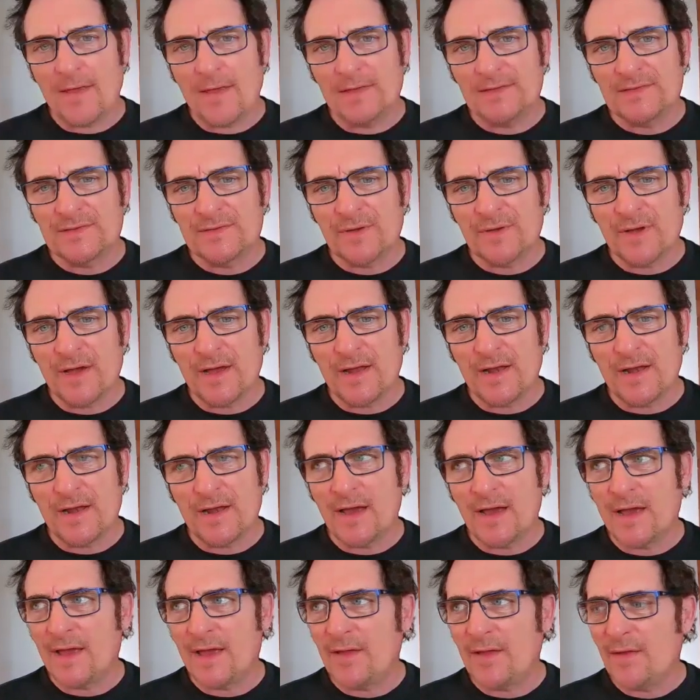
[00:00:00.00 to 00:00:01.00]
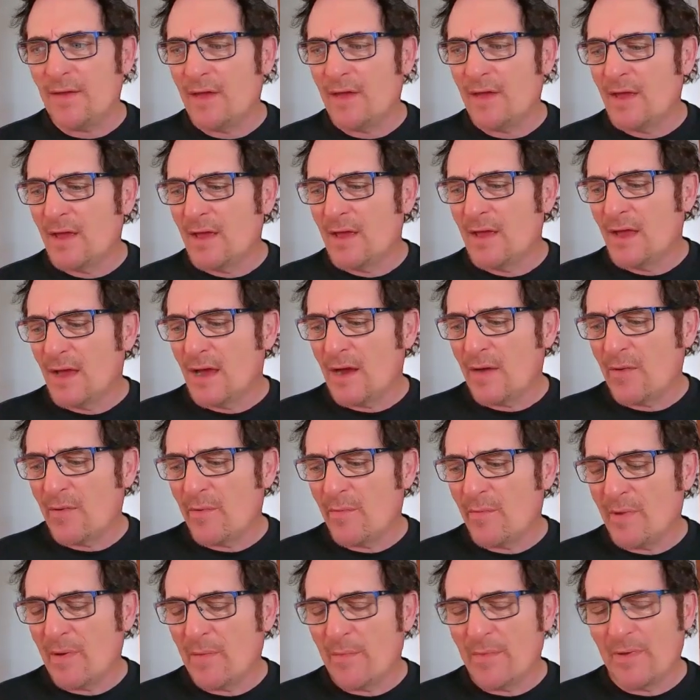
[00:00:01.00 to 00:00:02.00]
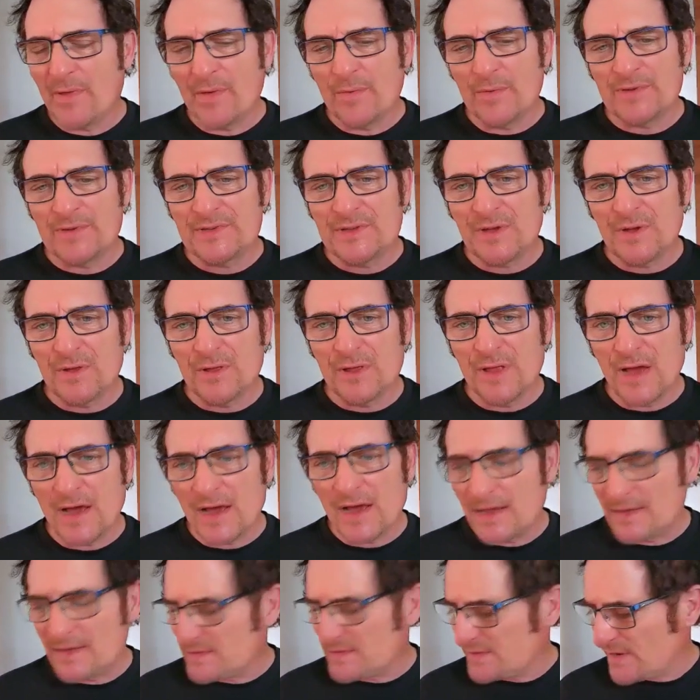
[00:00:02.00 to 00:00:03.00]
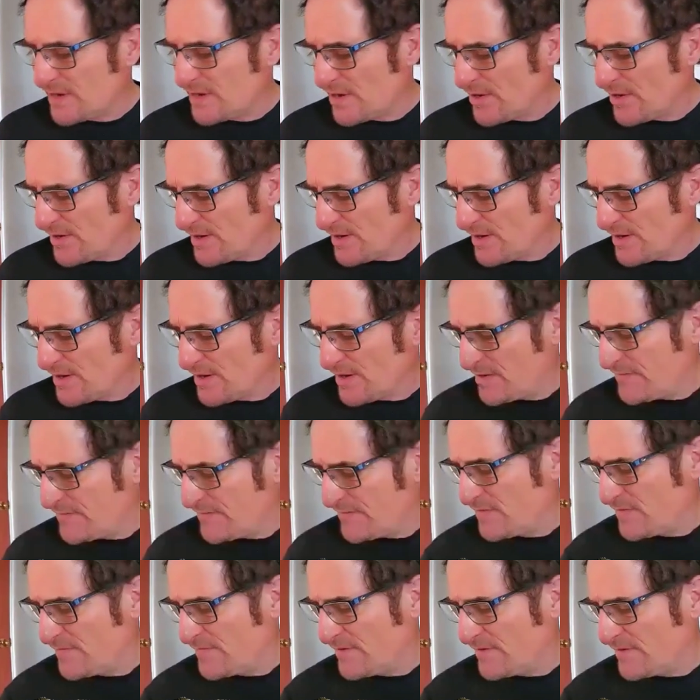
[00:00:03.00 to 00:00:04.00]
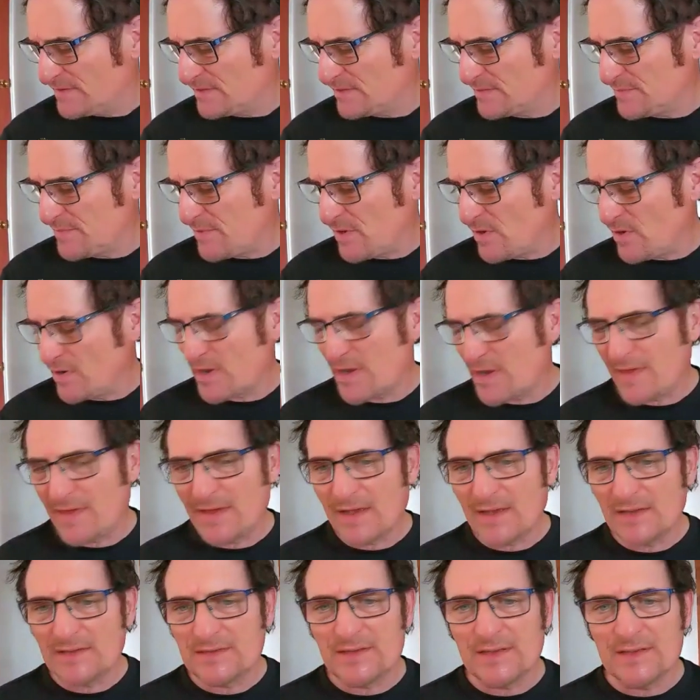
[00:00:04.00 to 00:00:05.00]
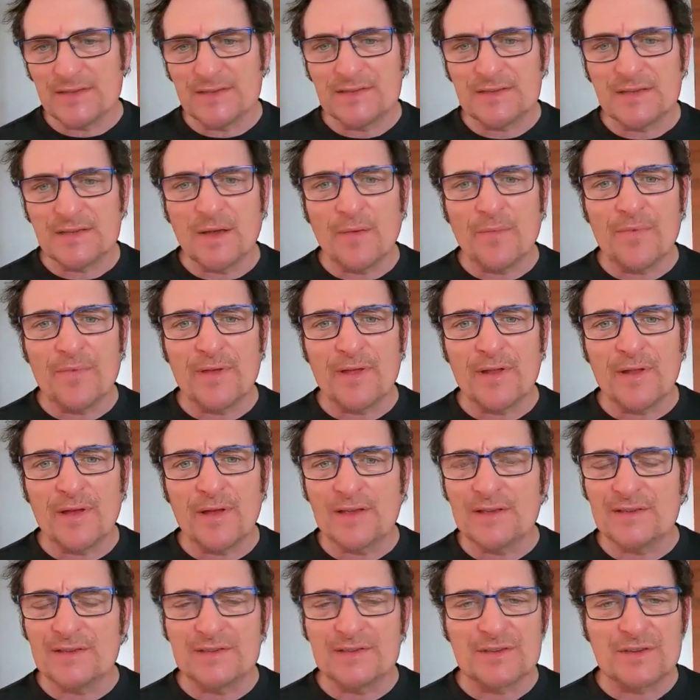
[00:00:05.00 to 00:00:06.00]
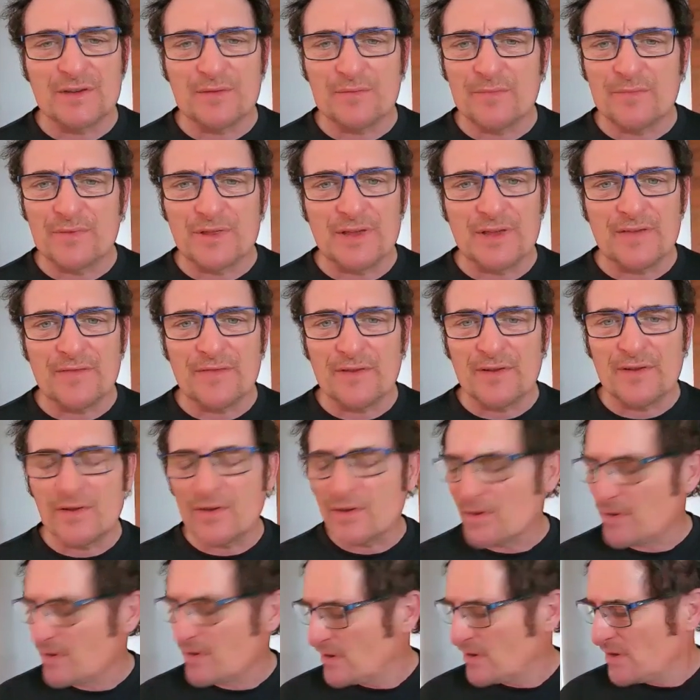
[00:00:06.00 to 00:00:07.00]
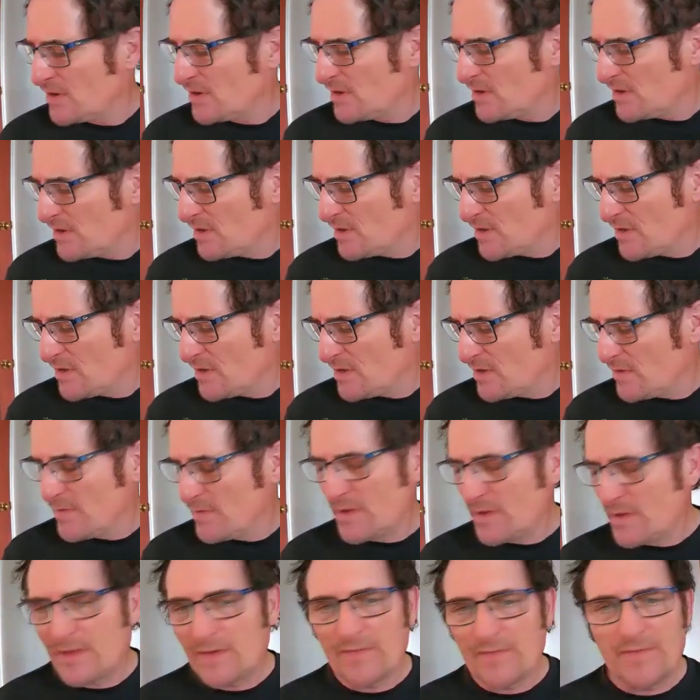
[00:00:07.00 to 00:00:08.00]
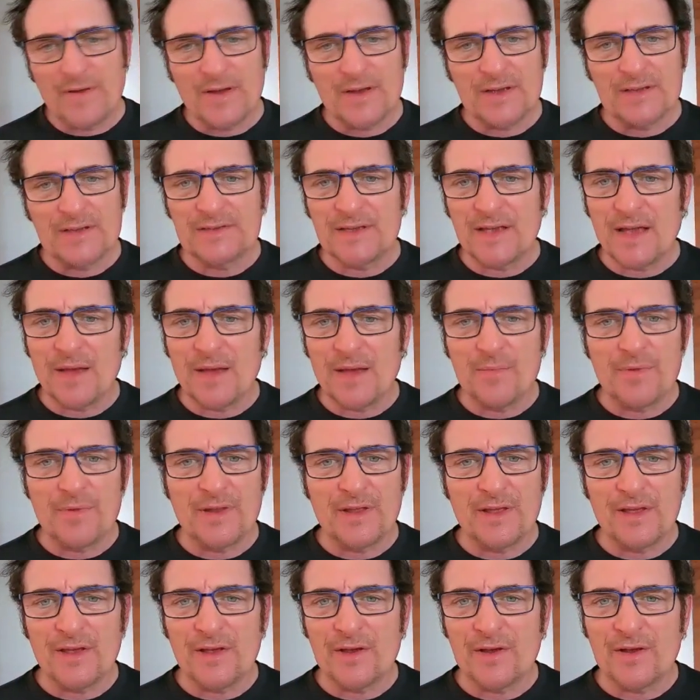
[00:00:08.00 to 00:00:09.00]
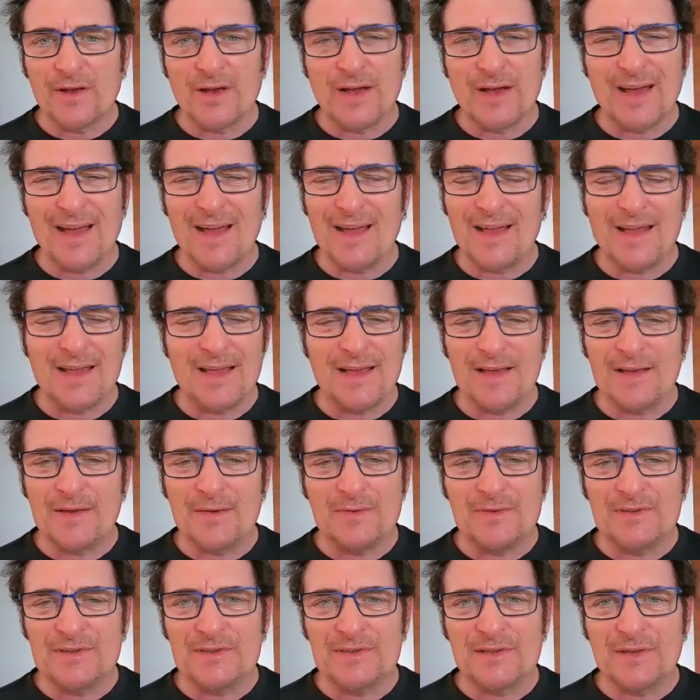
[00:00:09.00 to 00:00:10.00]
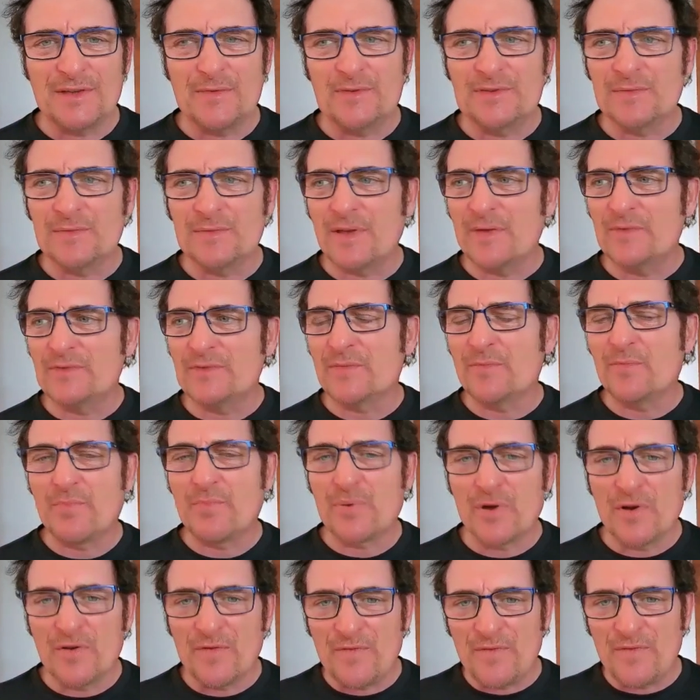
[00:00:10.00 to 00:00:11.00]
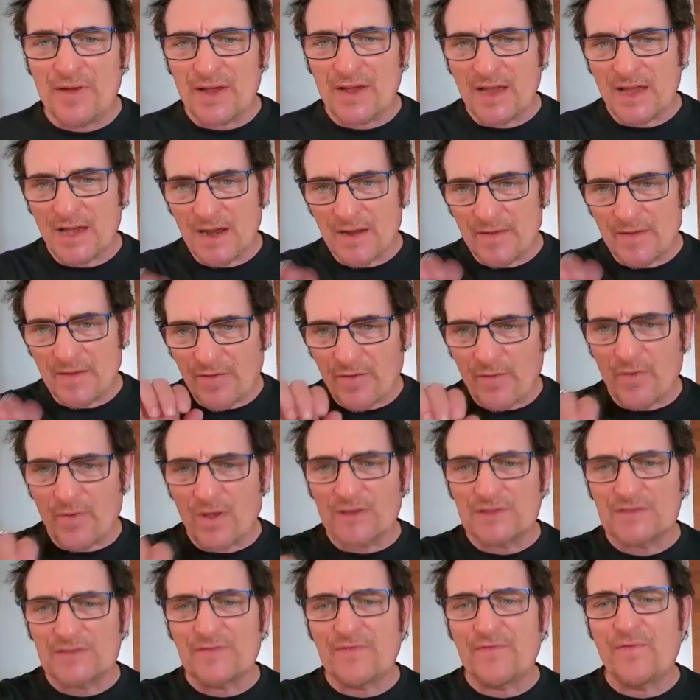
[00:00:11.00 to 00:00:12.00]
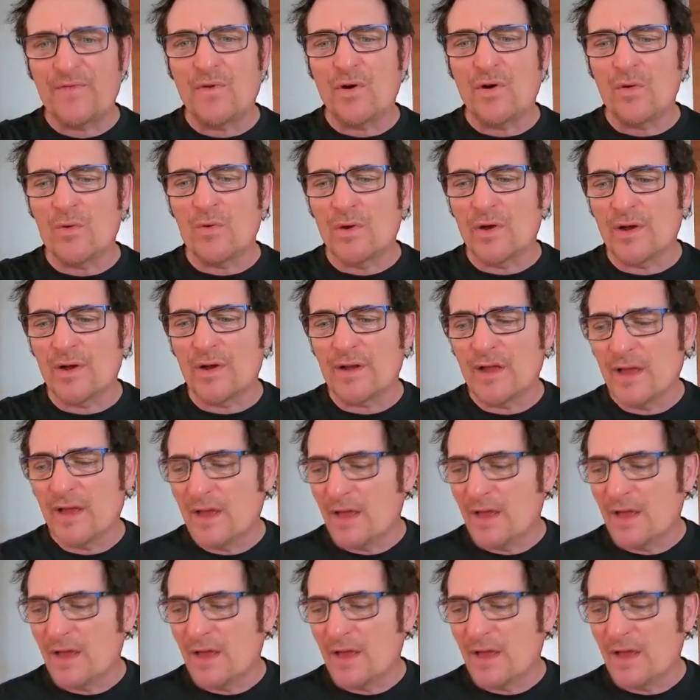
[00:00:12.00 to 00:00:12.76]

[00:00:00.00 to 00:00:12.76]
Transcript: That's right. And I I remember there was no lines there, and I don't even know if I spoke. I think I said something. I just couldn't believe it, or what the fuck is happening here? It was a perfect kind of thrust forward